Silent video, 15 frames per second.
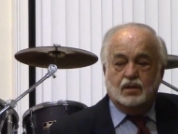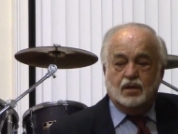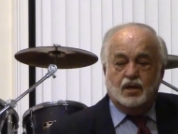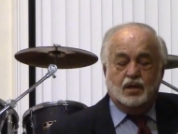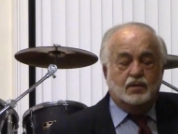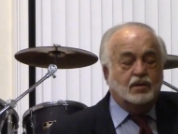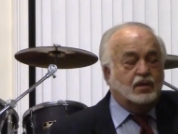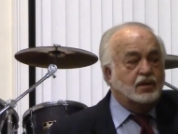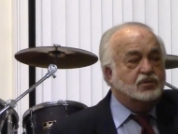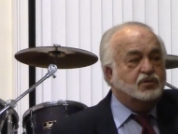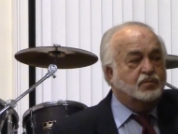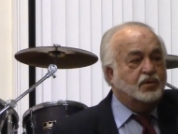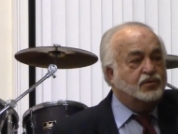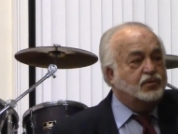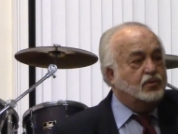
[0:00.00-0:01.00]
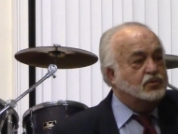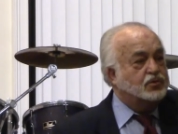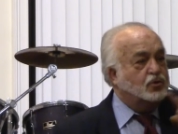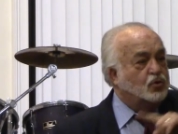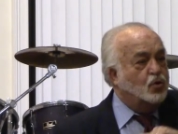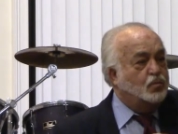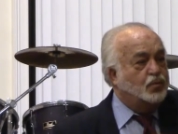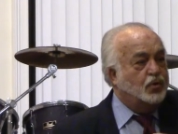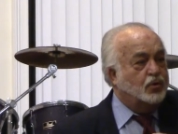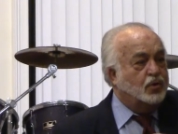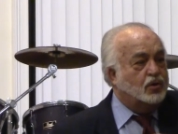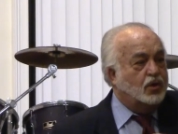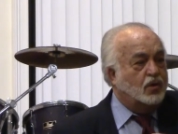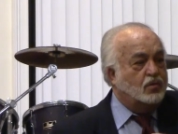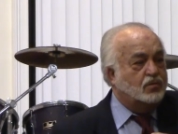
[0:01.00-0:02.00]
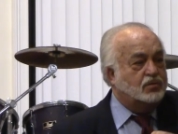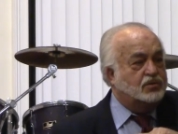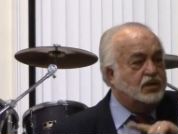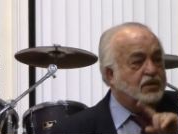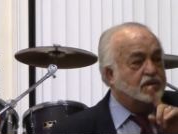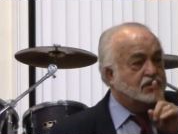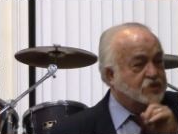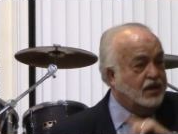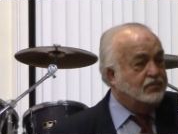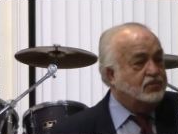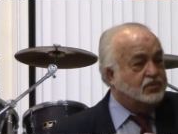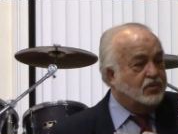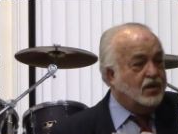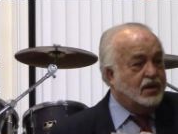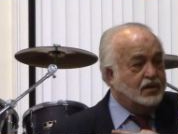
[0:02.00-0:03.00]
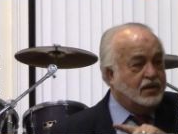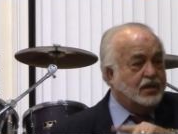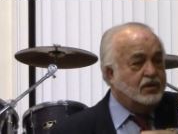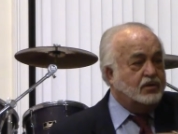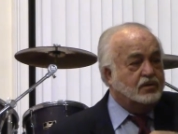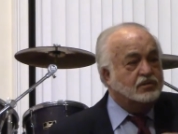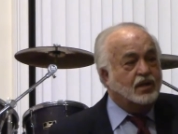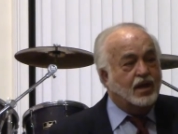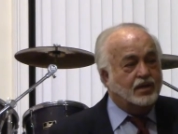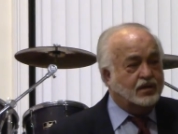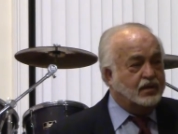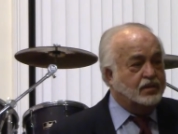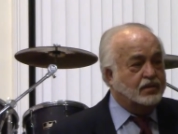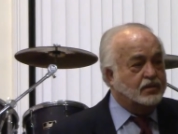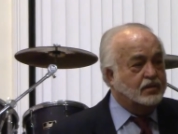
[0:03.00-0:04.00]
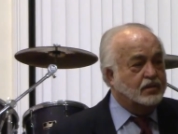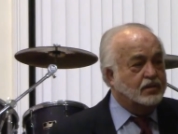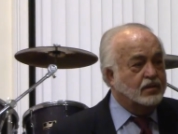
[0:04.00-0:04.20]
And Elizabeth used to go put her clothes in the same dry cleaner as I did.